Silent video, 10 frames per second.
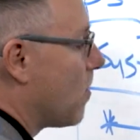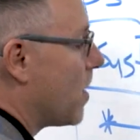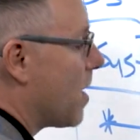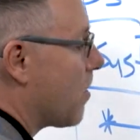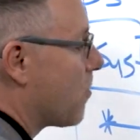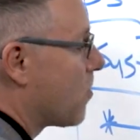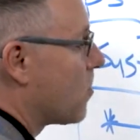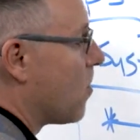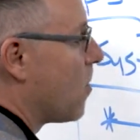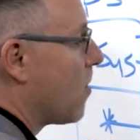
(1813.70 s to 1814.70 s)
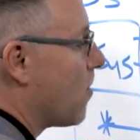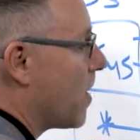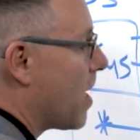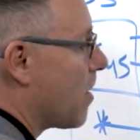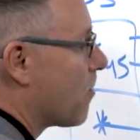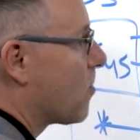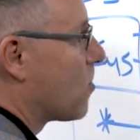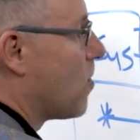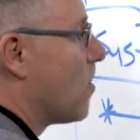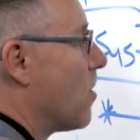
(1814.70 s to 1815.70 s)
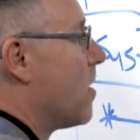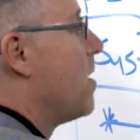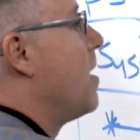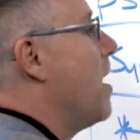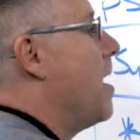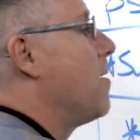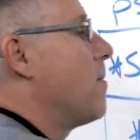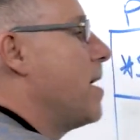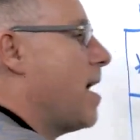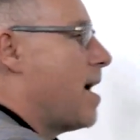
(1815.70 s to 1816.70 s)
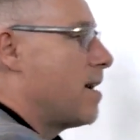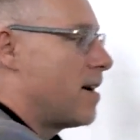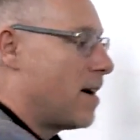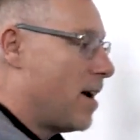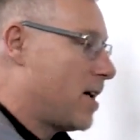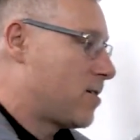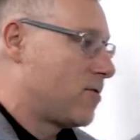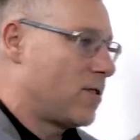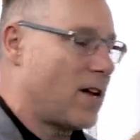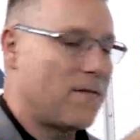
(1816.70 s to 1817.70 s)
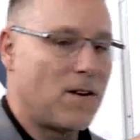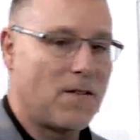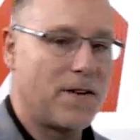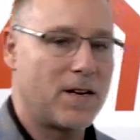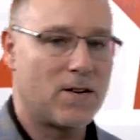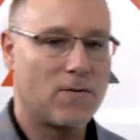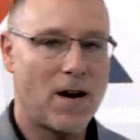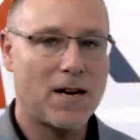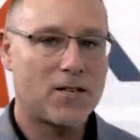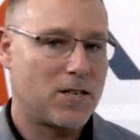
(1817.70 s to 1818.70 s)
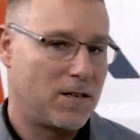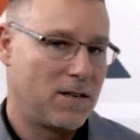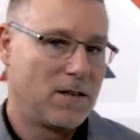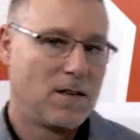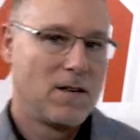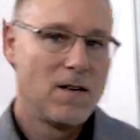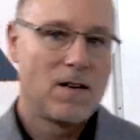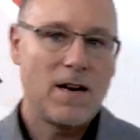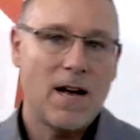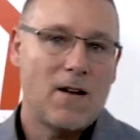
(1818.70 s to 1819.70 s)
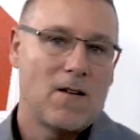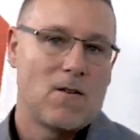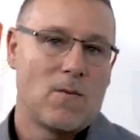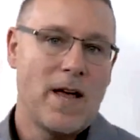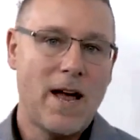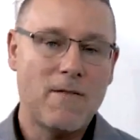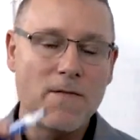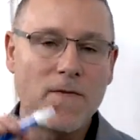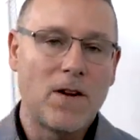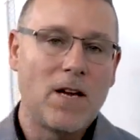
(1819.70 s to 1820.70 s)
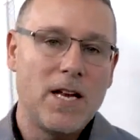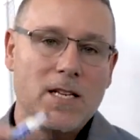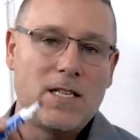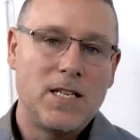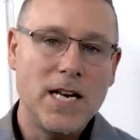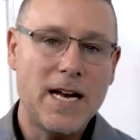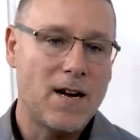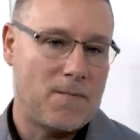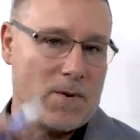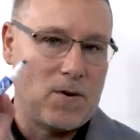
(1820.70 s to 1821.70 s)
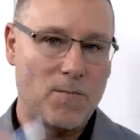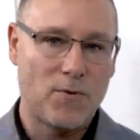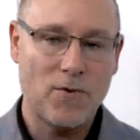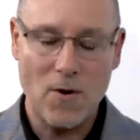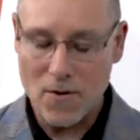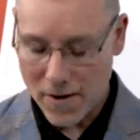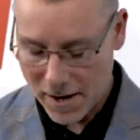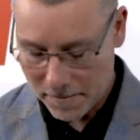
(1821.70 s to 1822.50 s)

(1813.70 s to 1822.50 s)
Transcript: we got our store, we got our store, and we added an extra level of indirection. Now we have a fully decoupled program.